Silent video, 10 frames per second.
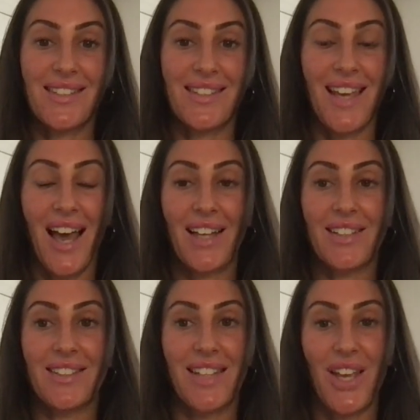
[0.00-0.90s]
yeah,
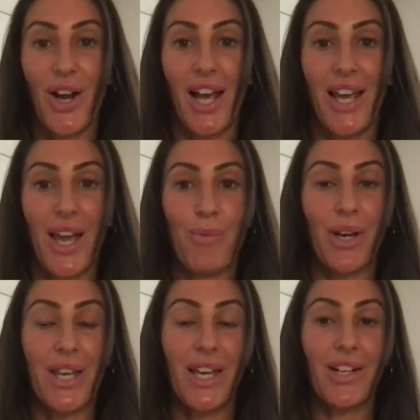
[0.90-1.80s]
here I am
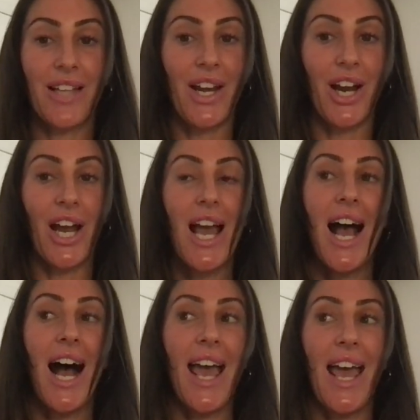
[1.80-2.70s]
a year later.
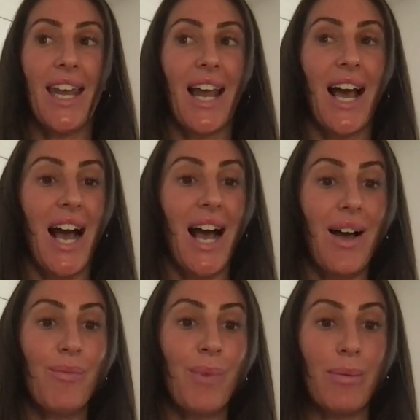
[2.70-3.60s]
And
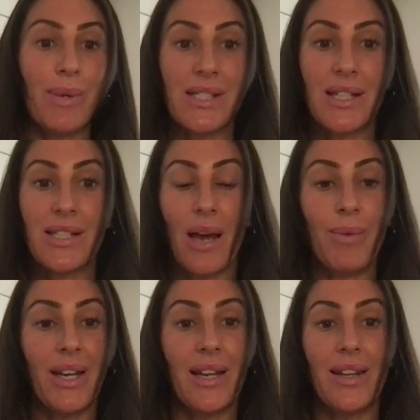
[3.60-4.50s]
my business, I
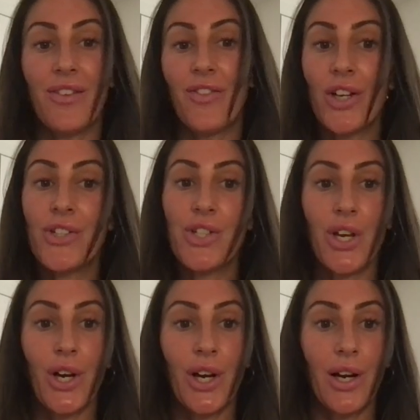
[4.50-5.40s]
mean, the first
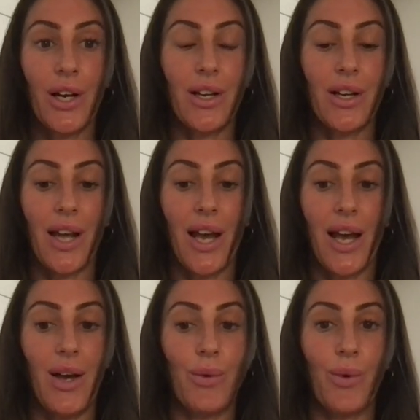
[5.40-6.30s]
year,
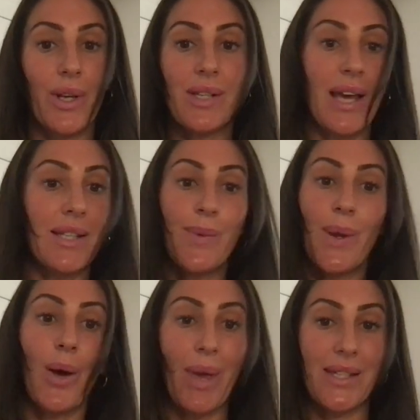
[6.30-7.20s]
it has been
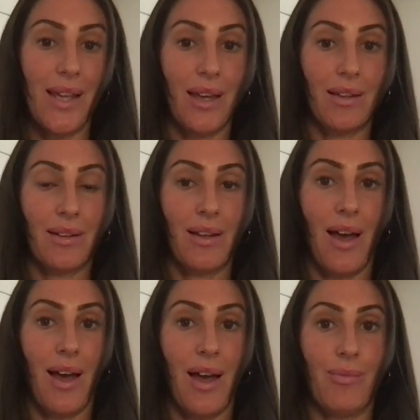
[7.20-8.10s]
amazing.
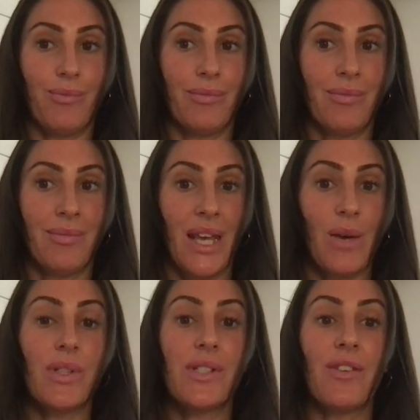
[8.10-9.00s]
It
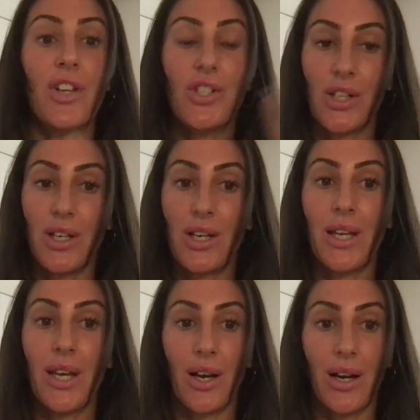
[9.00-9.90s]
was officially a
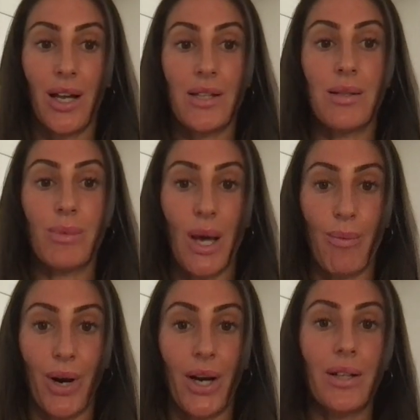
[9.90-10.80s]
year in
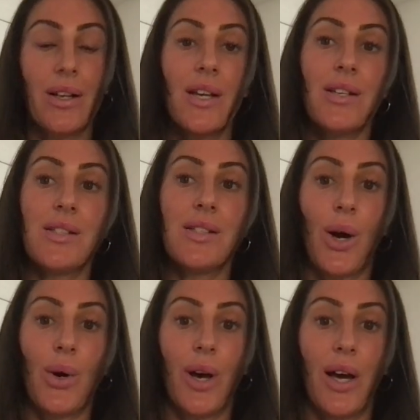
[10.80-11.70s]
September. So